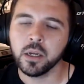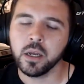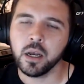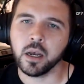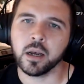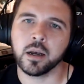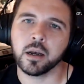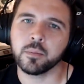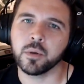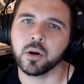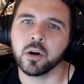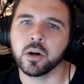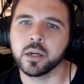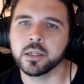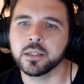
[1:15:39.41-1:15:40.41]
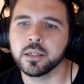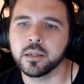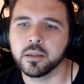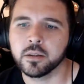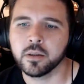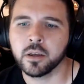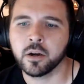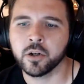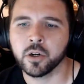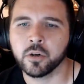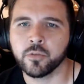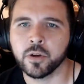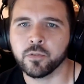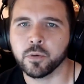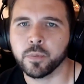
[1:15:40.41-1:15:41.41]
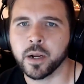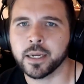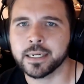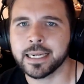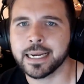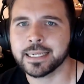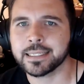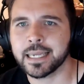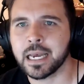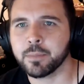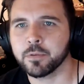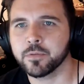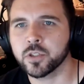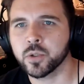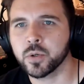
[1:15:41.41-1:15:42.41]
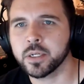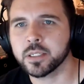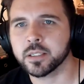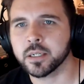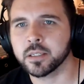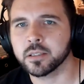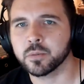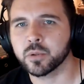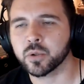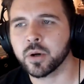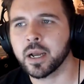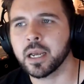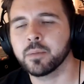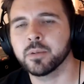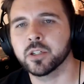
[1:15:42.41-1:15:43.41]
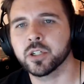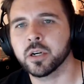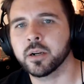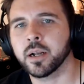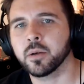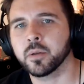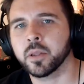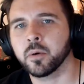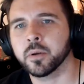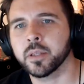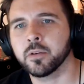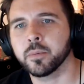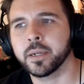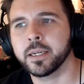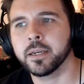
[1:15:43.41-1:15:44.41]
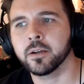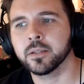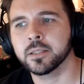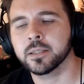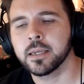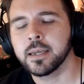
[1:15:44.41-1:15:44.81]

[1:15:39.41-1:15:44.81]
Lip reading: on your favorite podcast app of choice and subscribe and share it out there with everybody else.